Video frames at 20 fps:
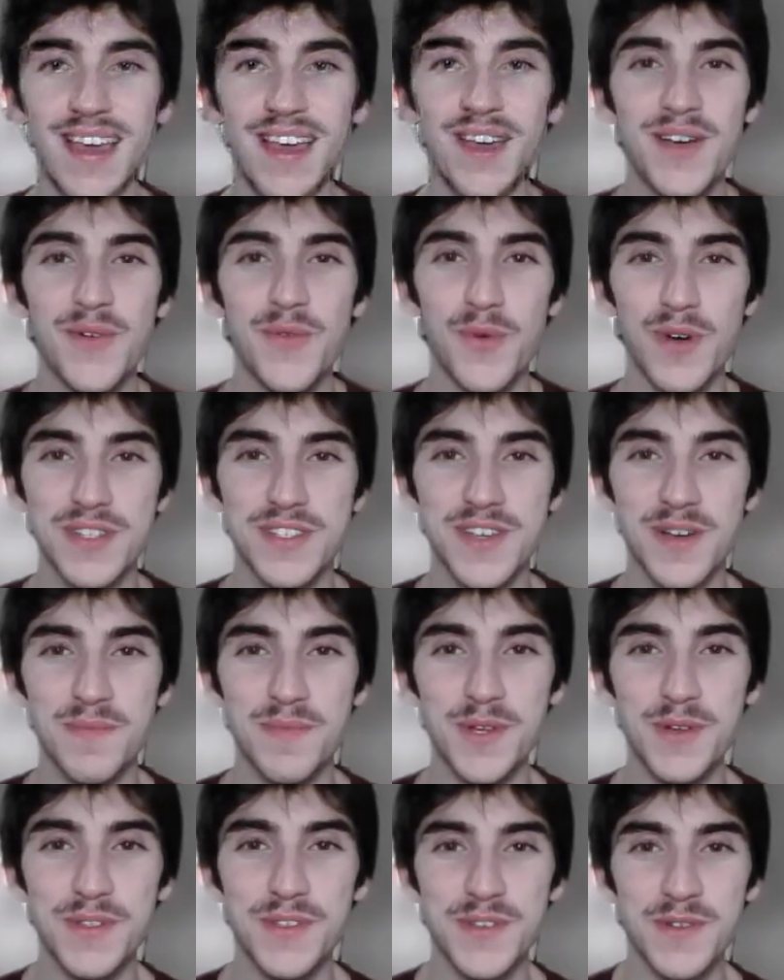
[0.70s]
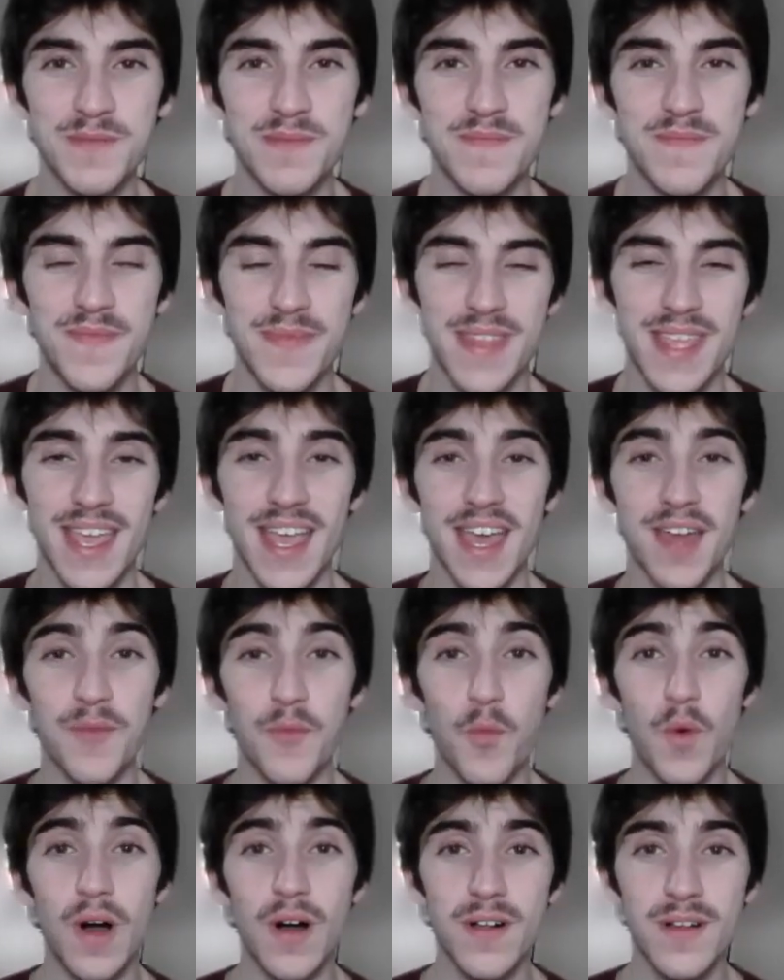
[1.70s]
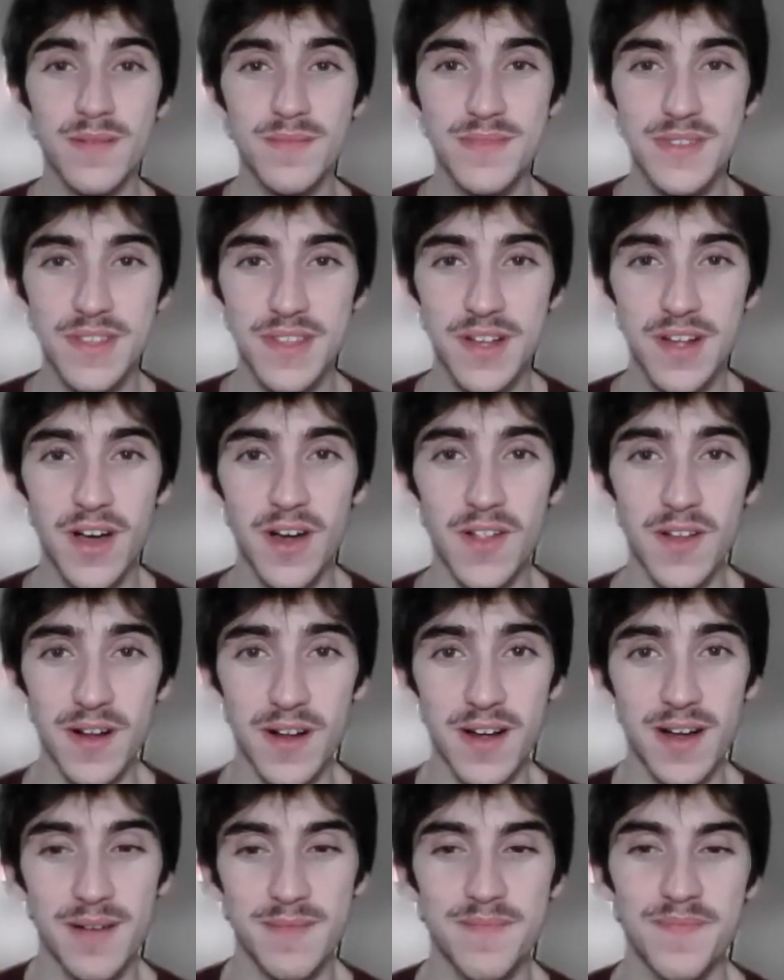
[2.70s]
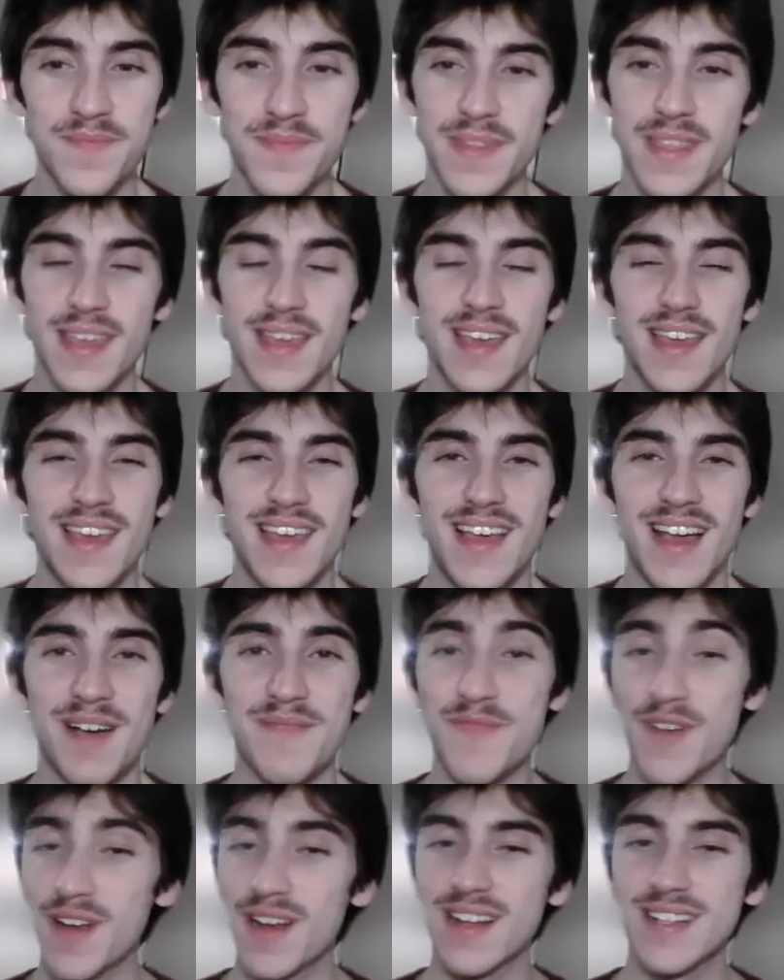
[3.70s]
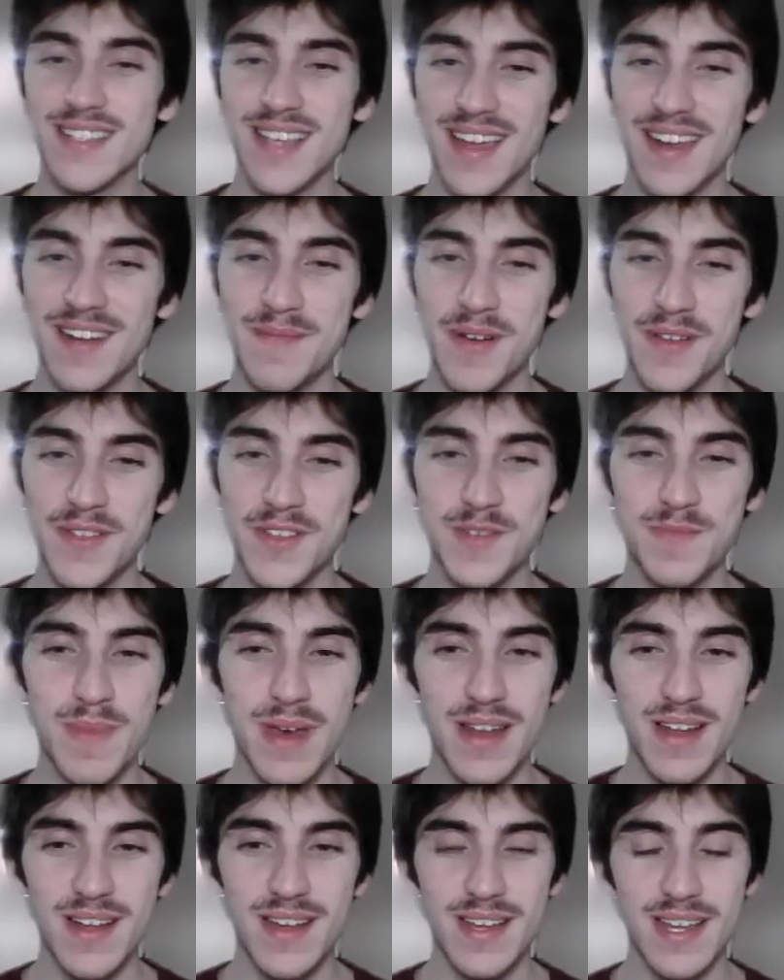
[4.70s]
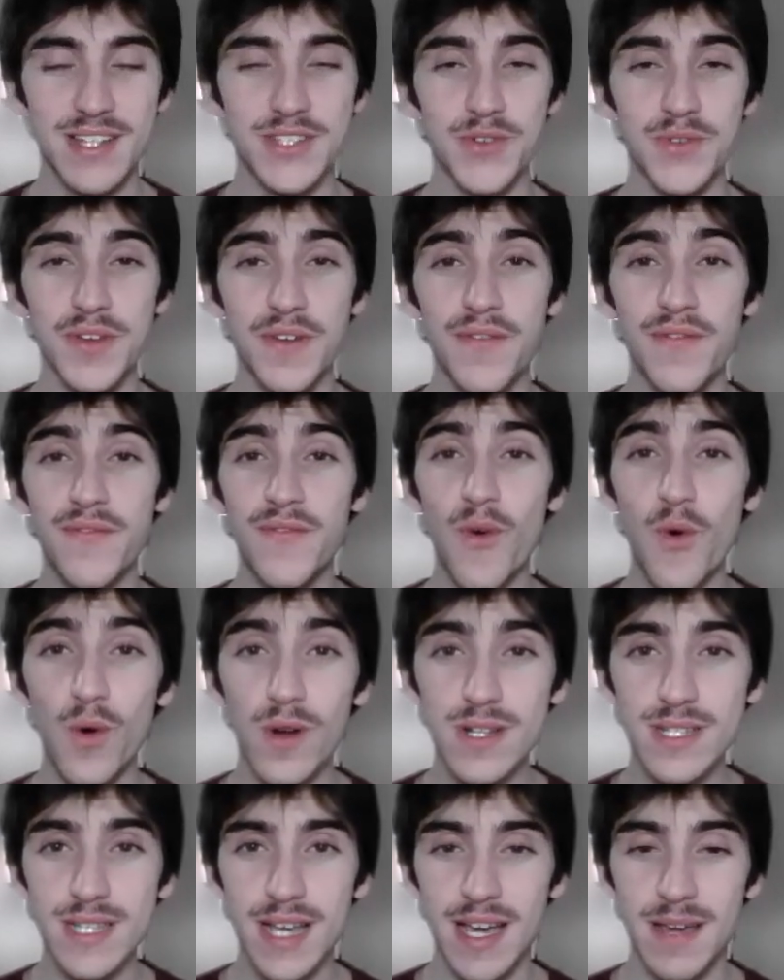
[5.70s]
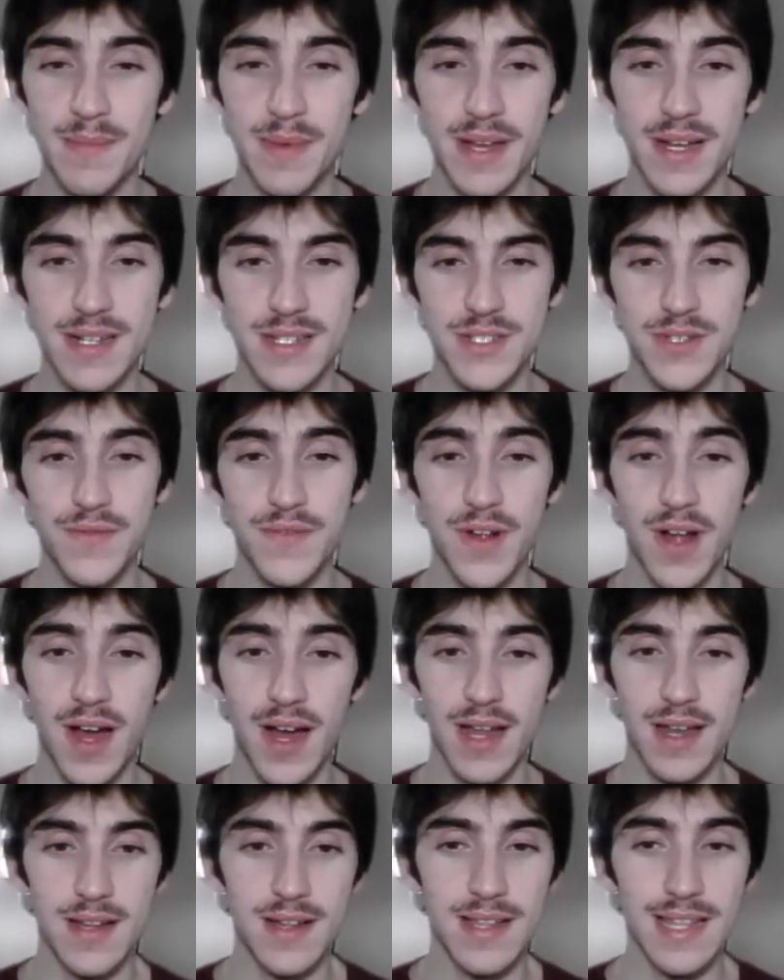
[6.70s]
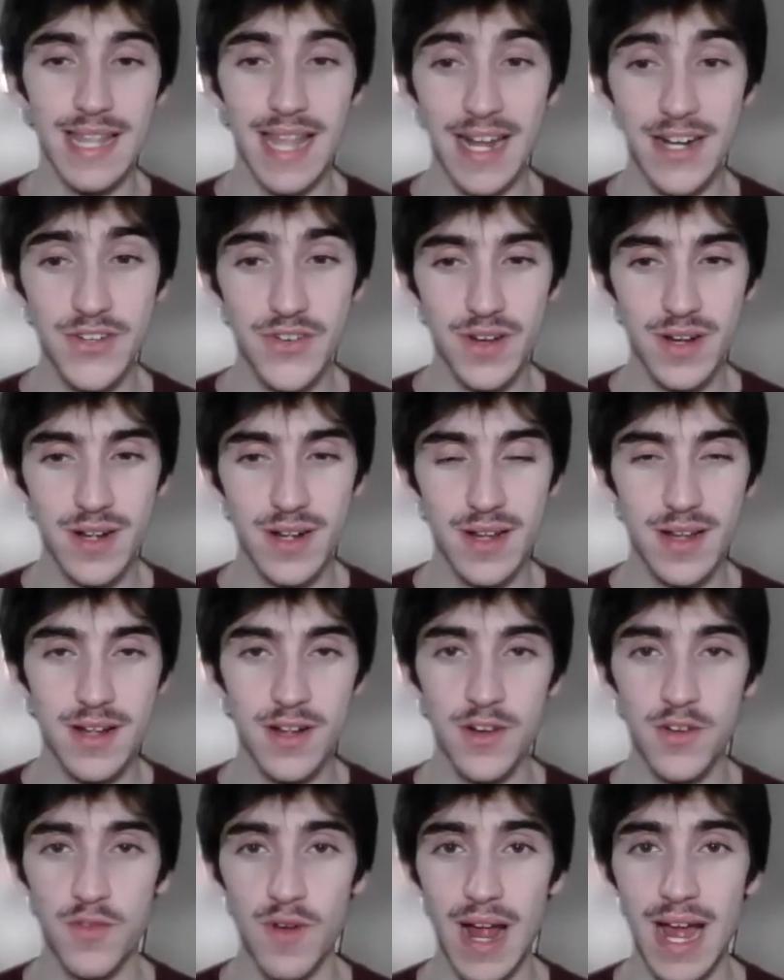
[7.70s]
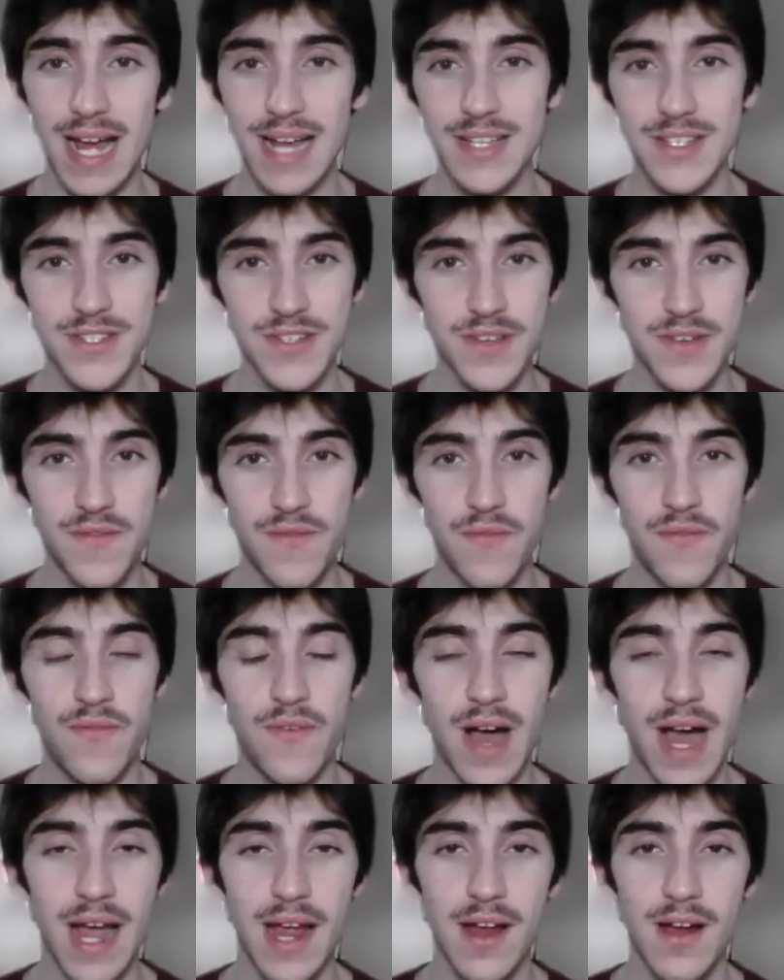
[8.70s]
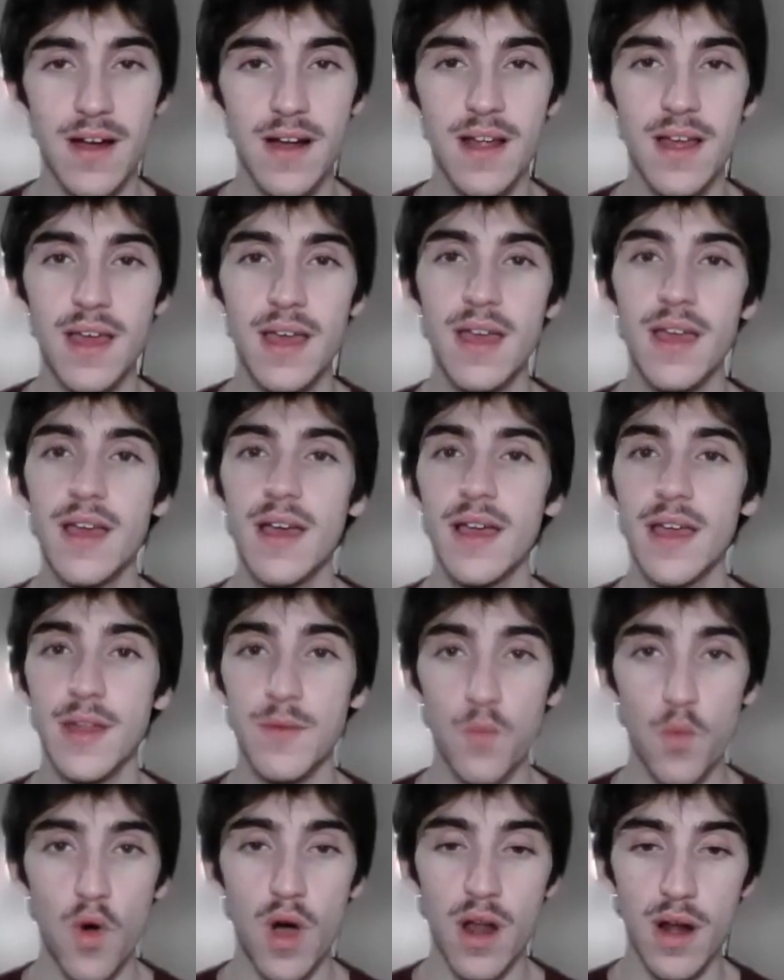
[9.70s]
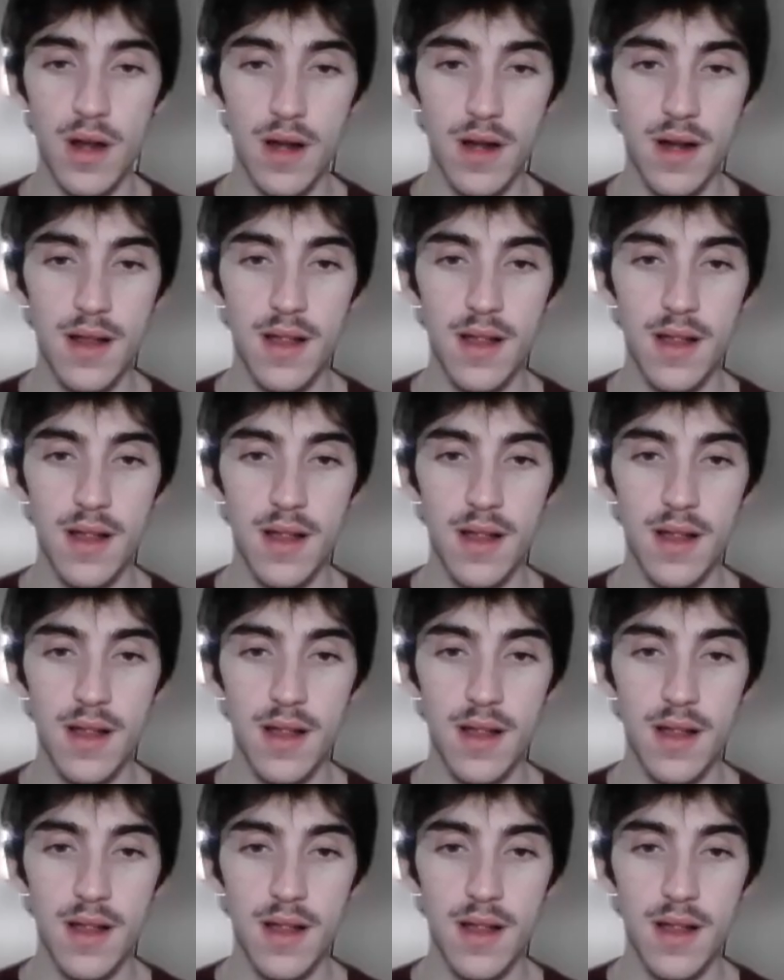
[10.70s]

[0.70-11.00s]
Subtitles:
What's up, YouTube, and welcome to the Color Cup. I'm very excited about this meta. It's only 4 typings. You've got electric, grass, fire, and water,